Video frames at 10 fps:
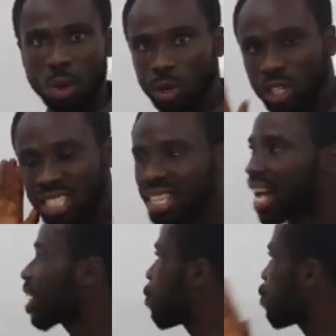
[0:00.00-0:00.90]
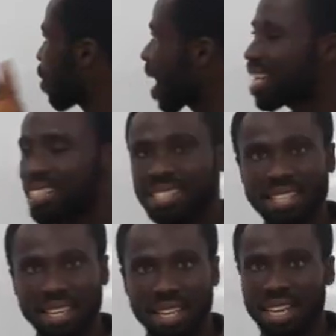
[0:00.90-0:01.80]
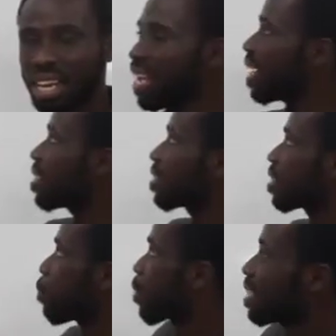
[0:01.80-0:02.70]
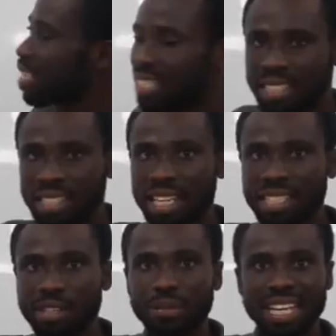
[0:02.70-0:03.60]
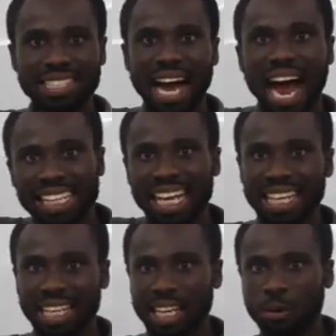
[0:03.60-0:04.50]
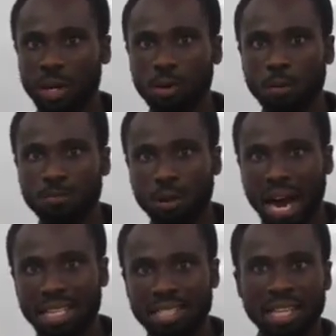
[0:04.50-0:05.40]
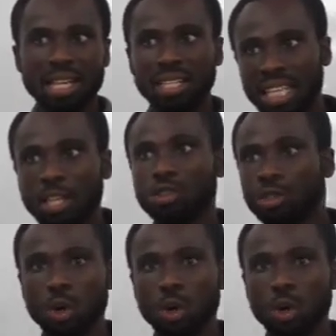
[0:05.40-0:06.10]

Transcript: When you see that the price legislative is higher than the equilibrium price, then you